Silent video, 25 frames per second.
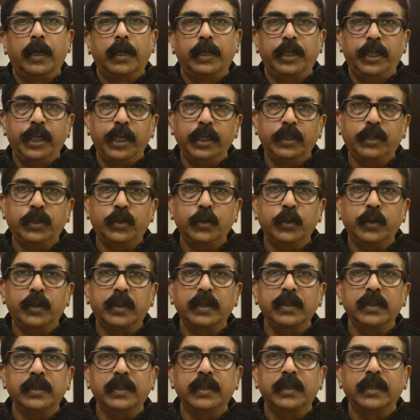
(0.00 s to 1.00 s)
Dear
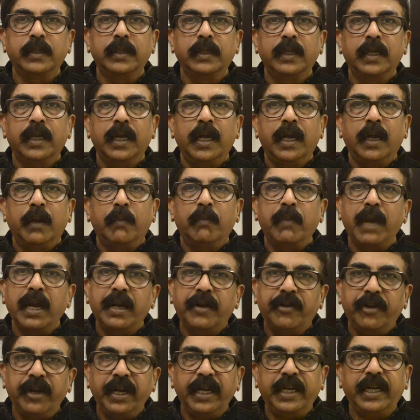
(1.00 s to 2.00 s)
students, my
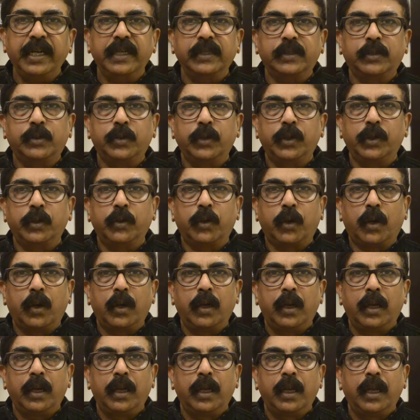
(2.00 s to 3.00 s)
greetings to you all.
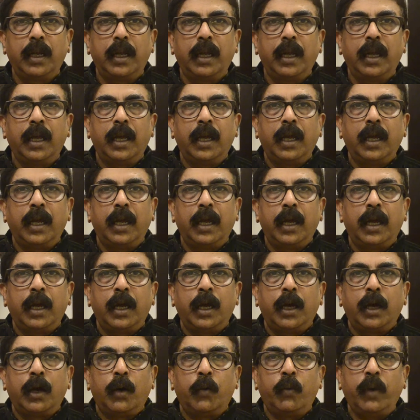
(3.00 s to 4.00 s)

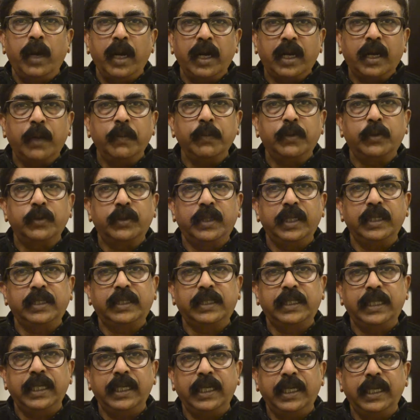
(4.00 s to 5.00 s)
Welcome to this
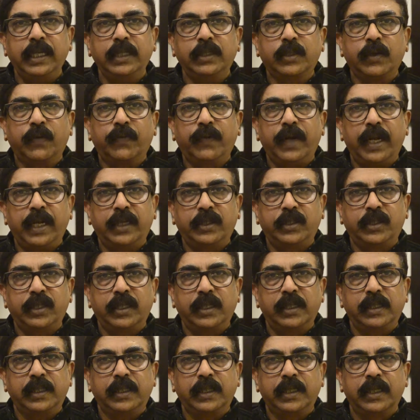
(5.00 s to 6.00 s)
series of
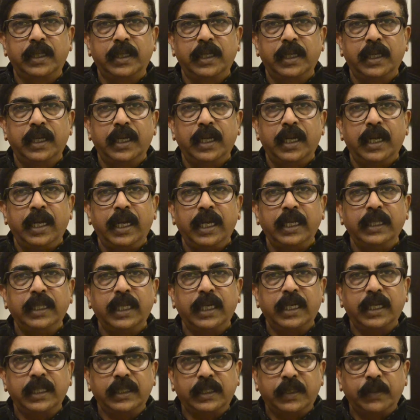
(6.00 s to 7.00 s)
lectures in the
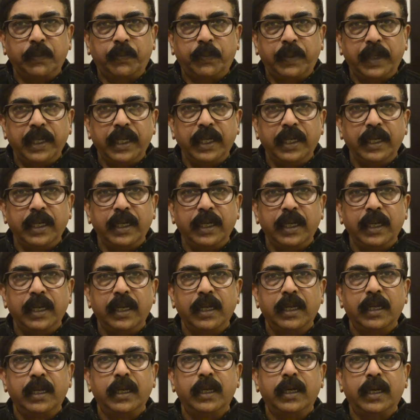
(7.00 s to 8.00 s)
discipline
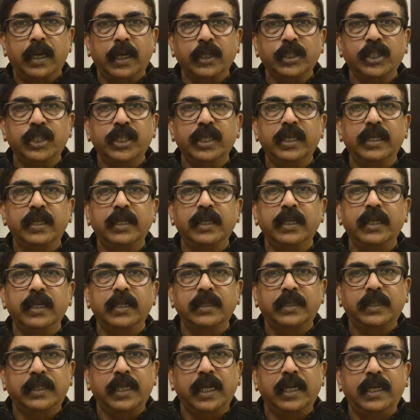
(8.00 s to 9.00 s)
Russian
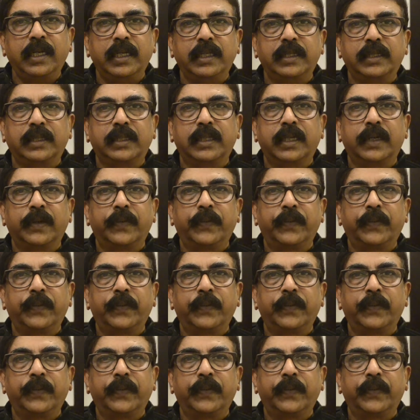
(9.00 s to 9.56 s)
Studies.